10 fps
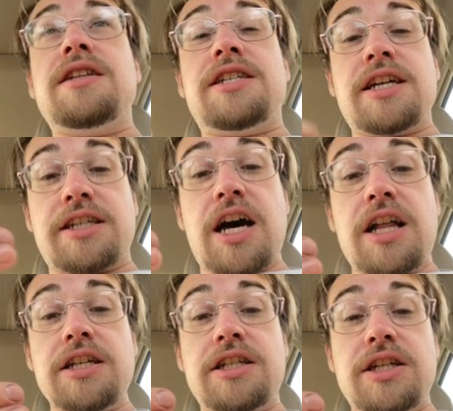the
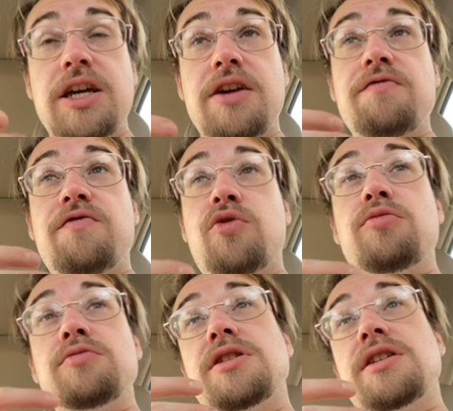technology
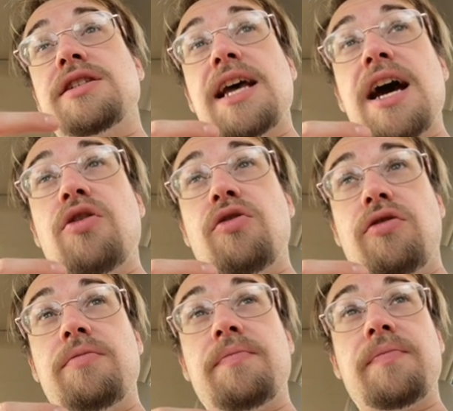informs the sound.